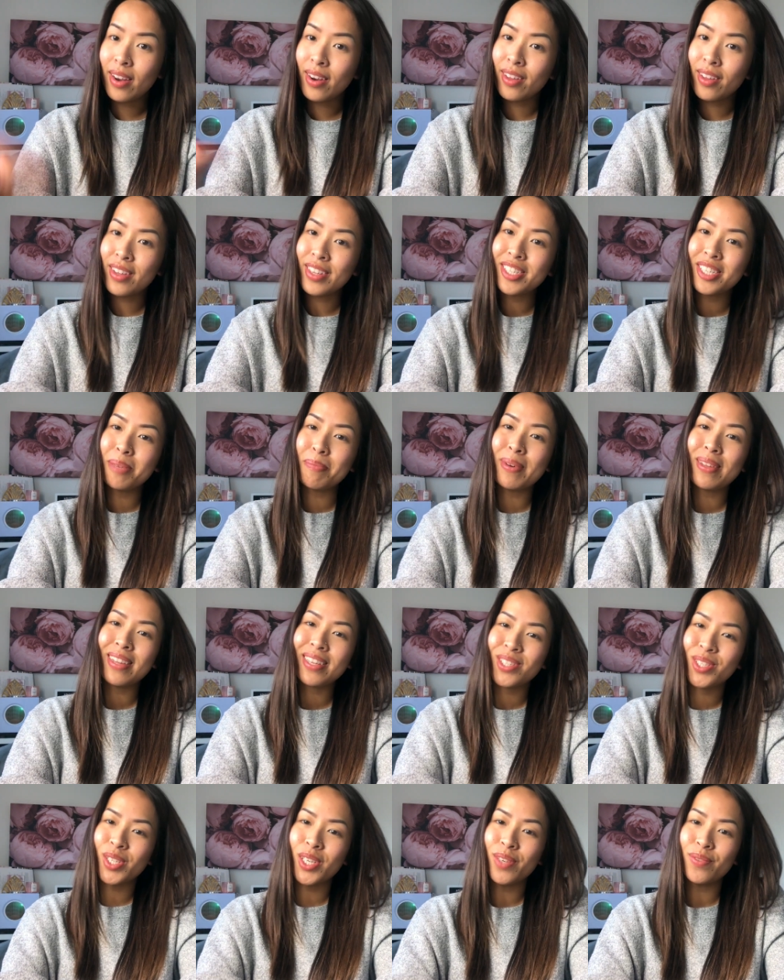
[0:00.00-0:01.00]
Another tip I
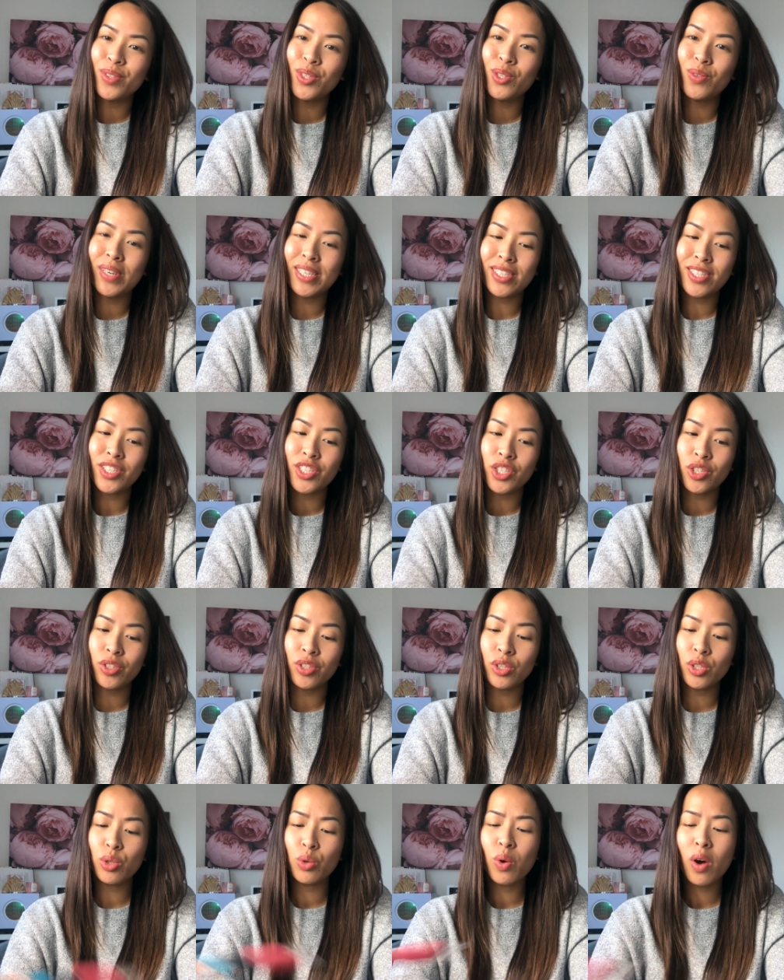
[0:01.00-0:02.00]
like to give to new
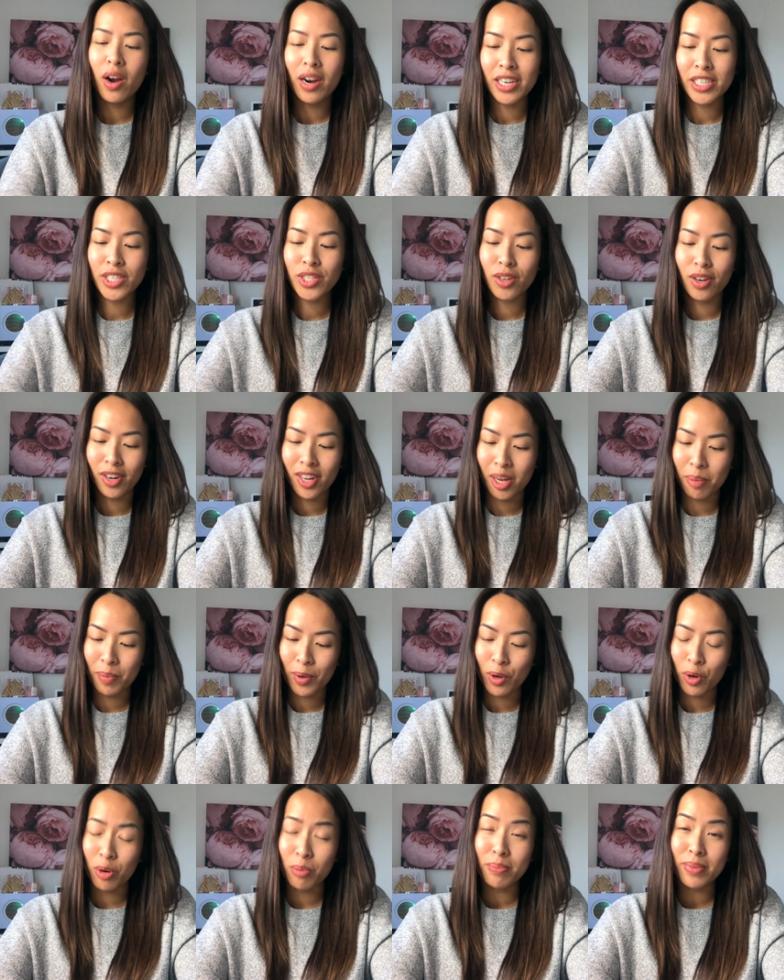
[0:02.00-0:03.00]
estheticians who are starting up
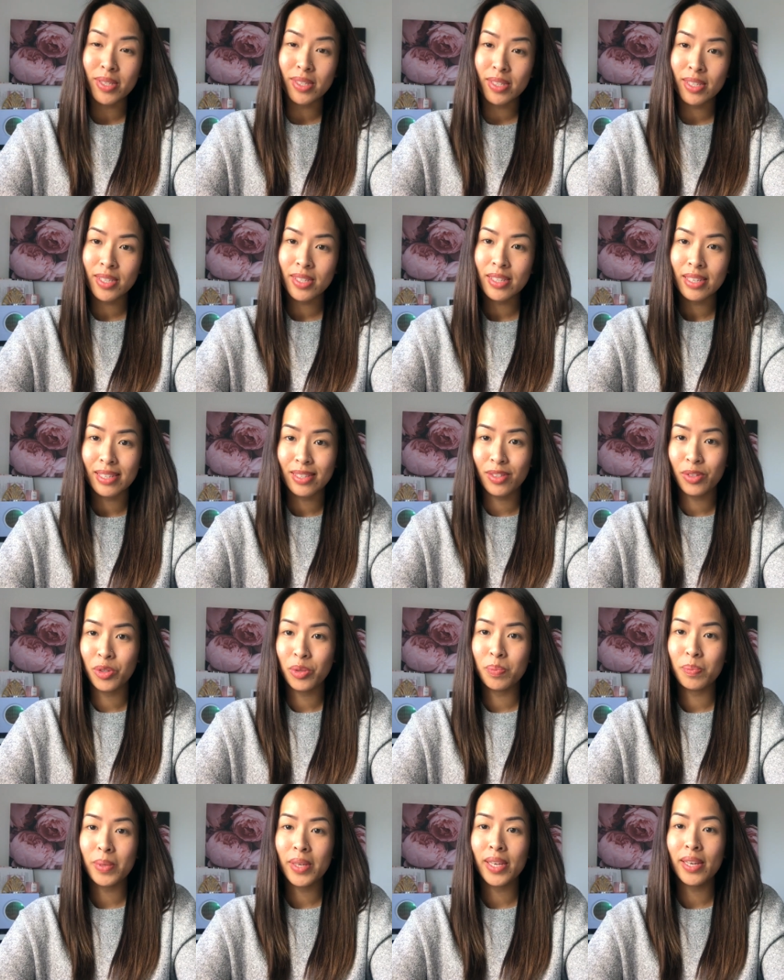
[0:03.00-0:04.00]
a home business is to
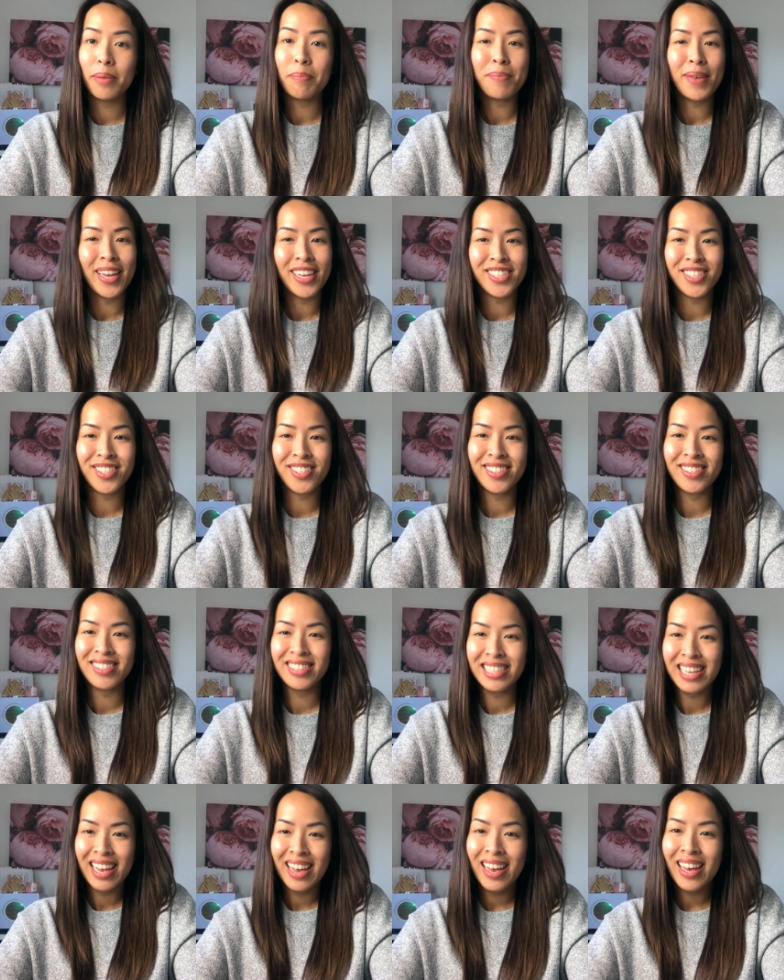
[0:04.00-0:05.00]
be patient